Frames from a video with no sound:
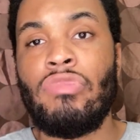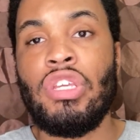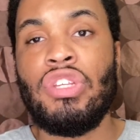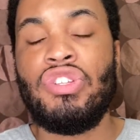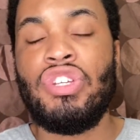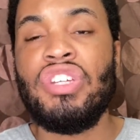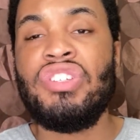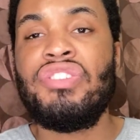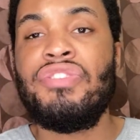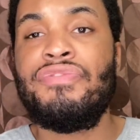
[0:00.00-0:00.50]

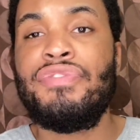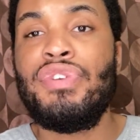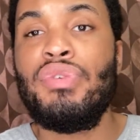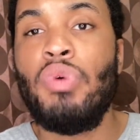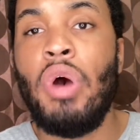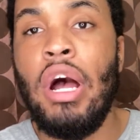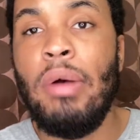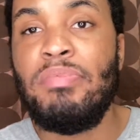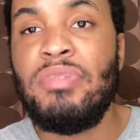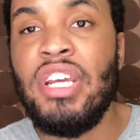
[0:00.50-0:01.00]
Just a few
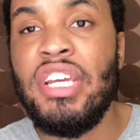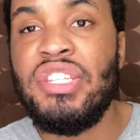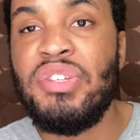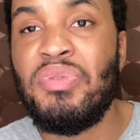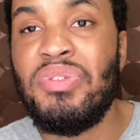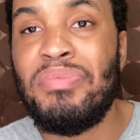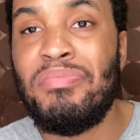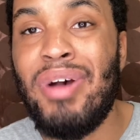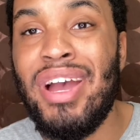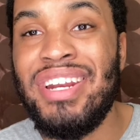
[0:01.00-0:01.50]
updates
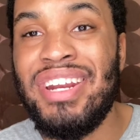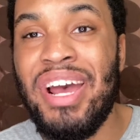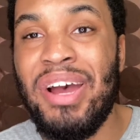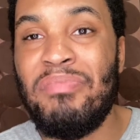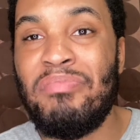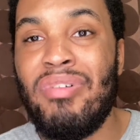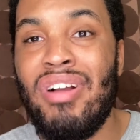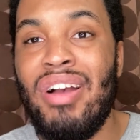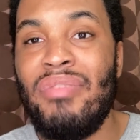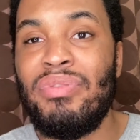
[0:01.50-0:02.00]
with my
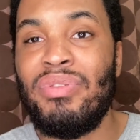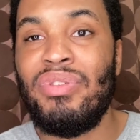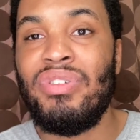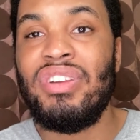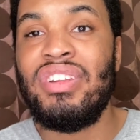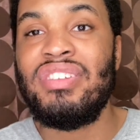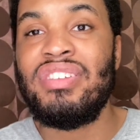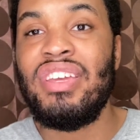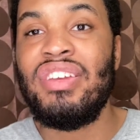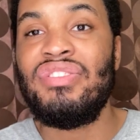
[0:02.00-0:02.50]
nonprofit
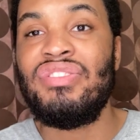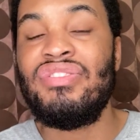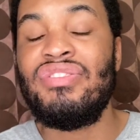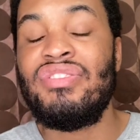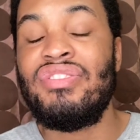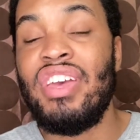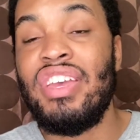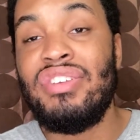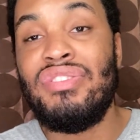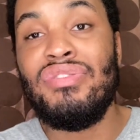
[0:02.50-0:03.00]
organizations.
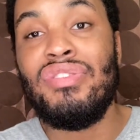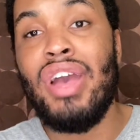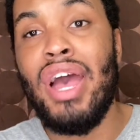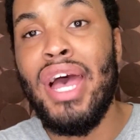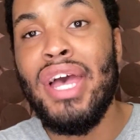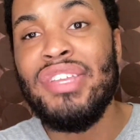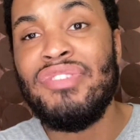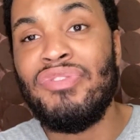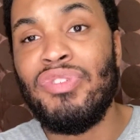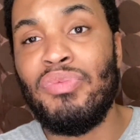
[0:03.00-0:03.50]
Thank you
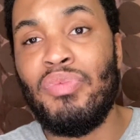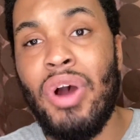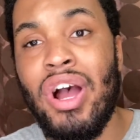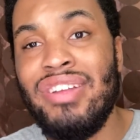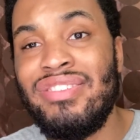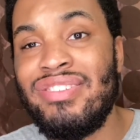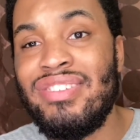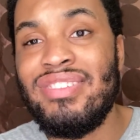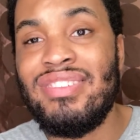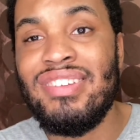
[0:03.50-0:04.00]
guys for
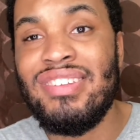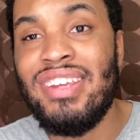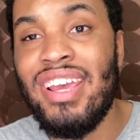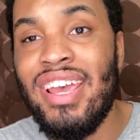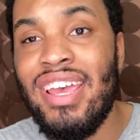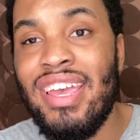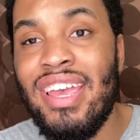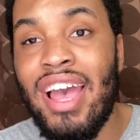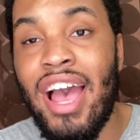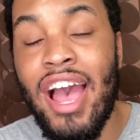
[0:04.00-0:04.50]
watching
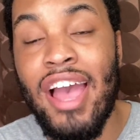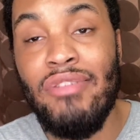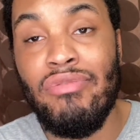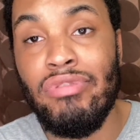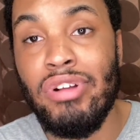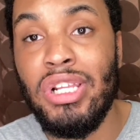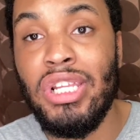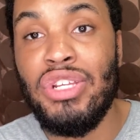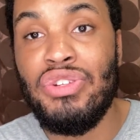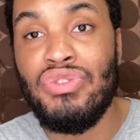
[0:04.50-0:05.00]
today. I
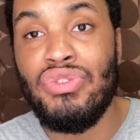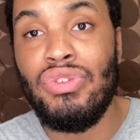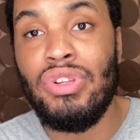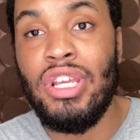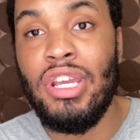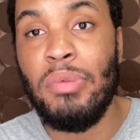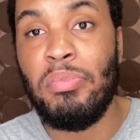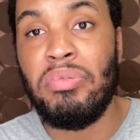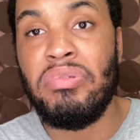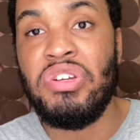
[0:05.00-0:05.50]
really,
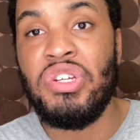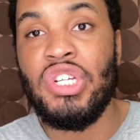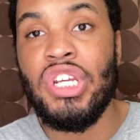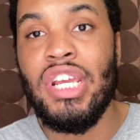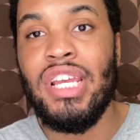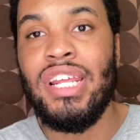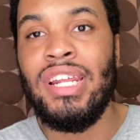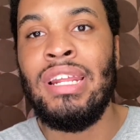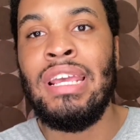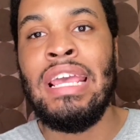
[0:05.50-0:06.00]
truly
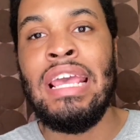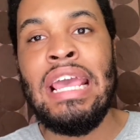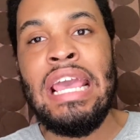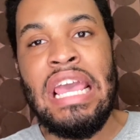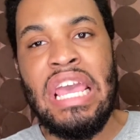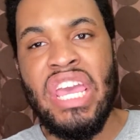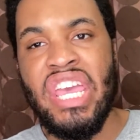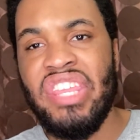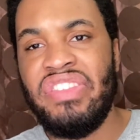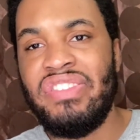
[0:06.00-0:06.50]
appreciate it.
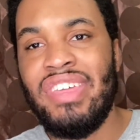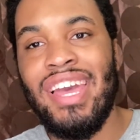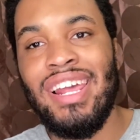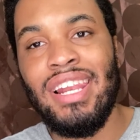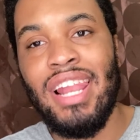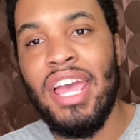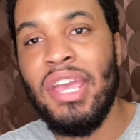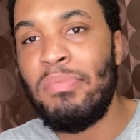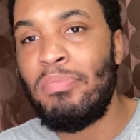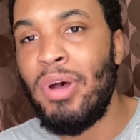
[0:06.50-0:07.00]
Hit that
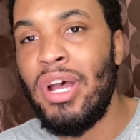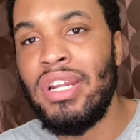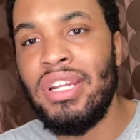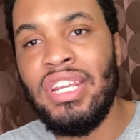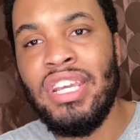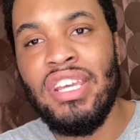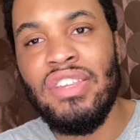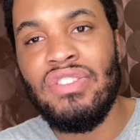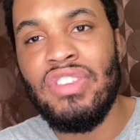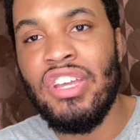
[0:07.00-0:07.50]
like button,
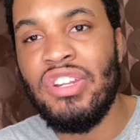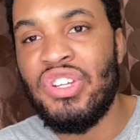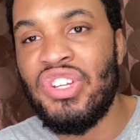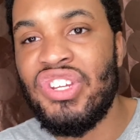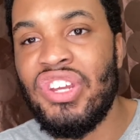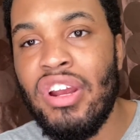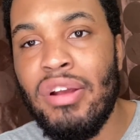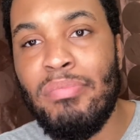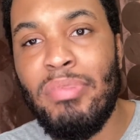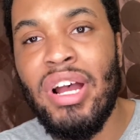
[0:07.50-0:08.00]
hit that
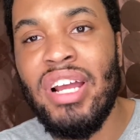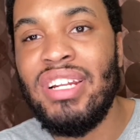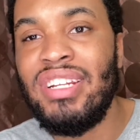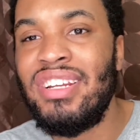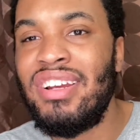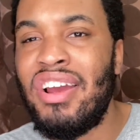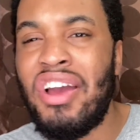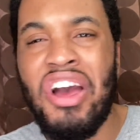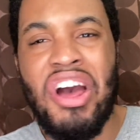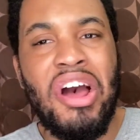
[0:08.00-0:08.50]
share
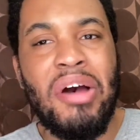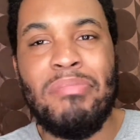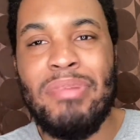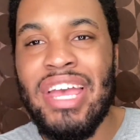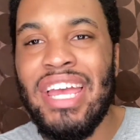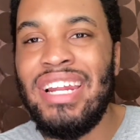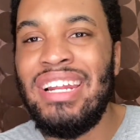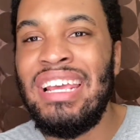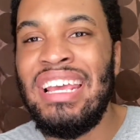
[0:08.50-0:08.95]
button, comment,